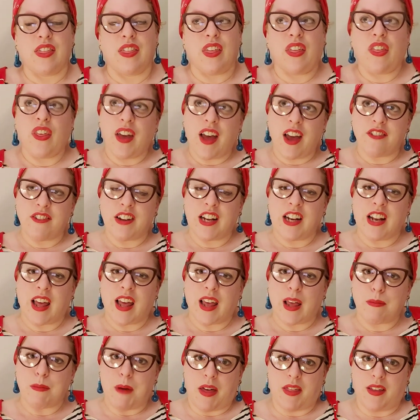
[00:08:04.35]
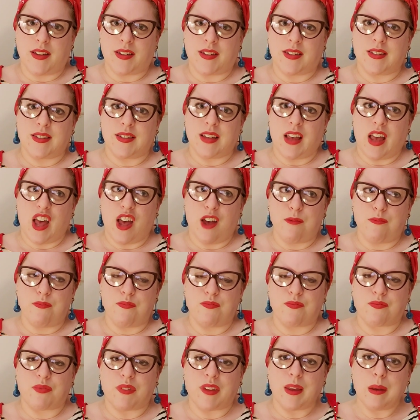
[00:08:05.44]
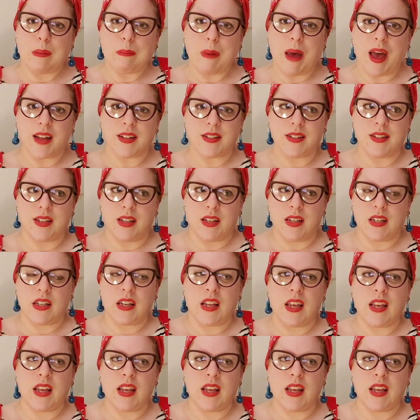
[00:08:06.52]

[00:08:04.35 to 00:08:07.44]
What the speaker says: The thing I really like about this pattern